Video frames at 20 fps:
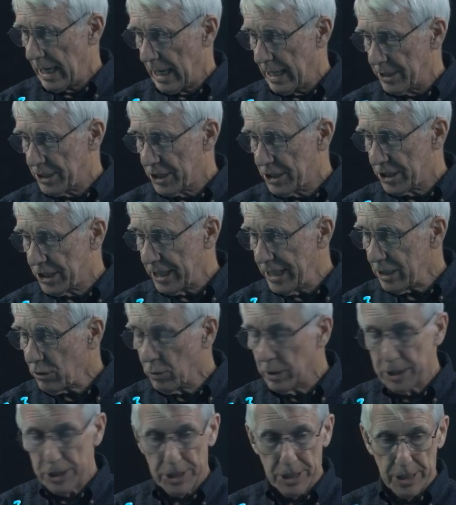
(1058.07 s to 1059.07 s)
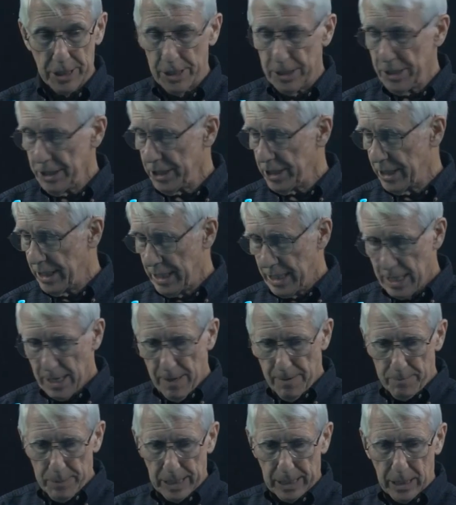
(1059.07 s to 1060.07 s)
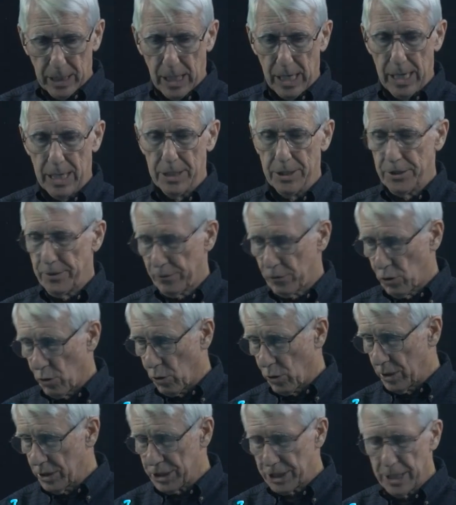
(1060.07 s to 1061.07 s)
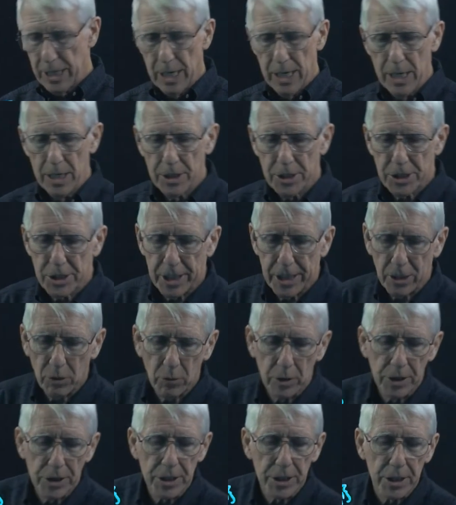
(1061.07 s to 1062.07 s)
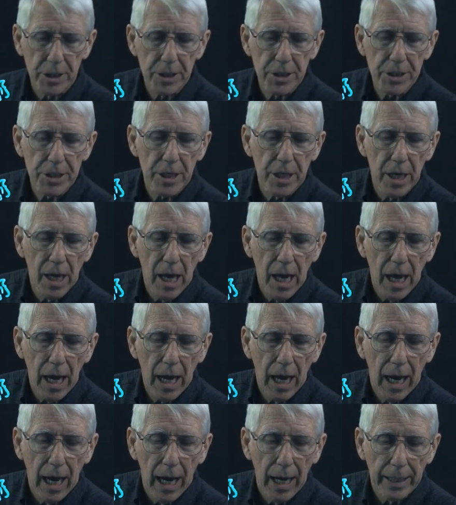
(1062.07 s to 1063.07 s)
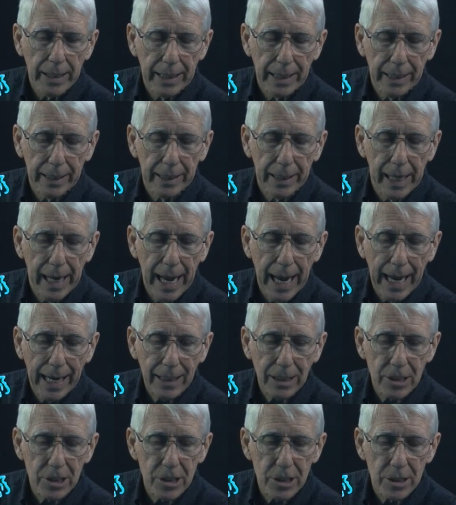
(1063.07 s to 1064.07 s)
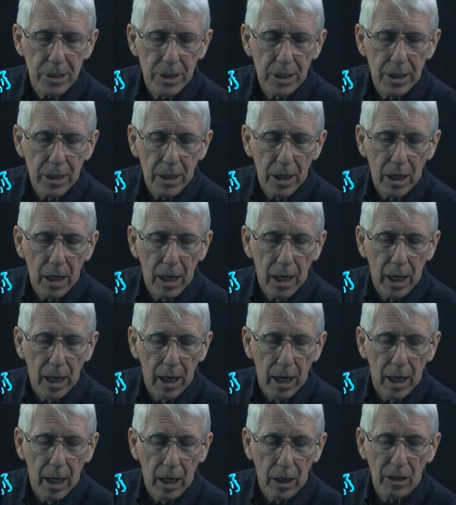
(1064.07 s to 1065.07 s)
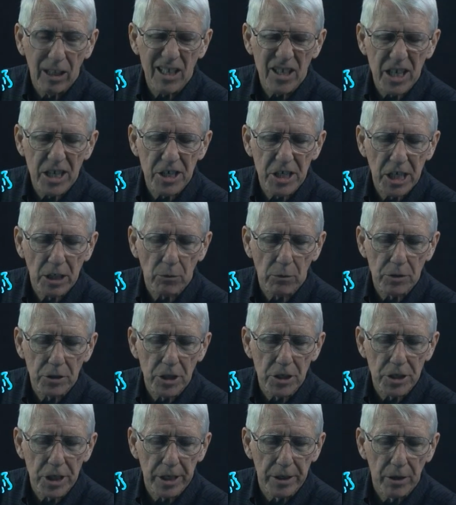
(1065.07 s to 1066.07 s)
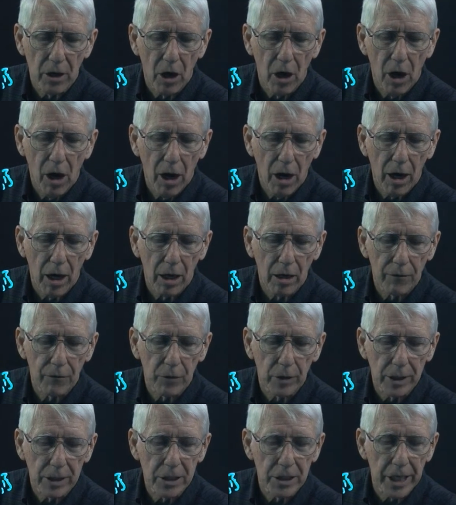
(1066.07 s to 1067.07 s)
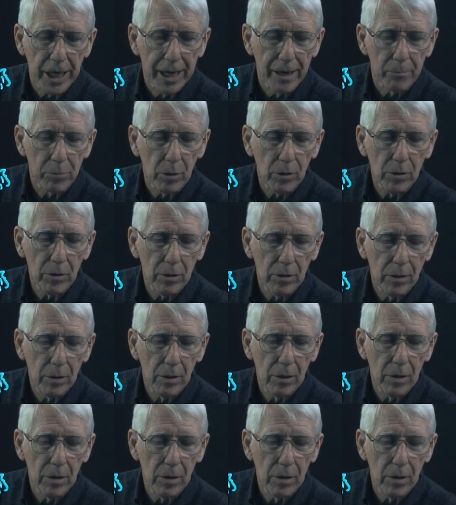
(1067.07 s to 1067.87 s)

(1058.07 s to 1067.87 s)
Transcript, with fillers: uh, sequences, because of course sequences uh, in X, uh, let's say sequences in R, for example,